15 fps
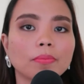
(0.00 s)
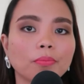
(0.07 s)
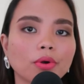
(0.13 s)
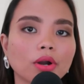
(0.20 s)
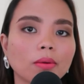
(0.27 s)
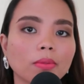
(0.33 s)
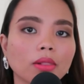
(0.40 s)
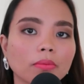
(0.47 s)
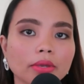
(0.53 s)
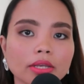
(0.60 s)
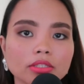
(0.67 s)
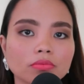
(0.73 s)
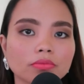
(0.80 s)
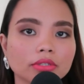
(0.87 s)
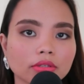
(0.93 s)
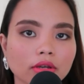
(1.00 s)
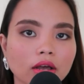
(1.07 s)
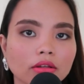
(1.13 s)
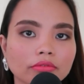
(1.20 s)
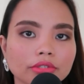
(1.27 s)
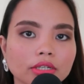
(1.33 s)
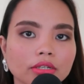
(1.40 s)
problem is
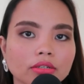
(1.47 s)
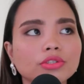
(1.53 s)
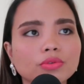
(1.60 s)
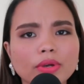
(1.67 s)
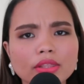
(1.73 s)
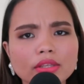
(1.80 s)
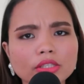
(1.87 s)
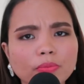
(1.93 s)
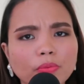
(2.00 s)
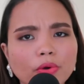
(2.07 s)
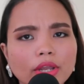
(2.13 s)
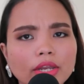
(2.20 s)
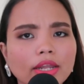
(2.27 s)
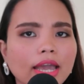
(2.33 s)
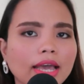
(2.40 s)
resolved. So at this point,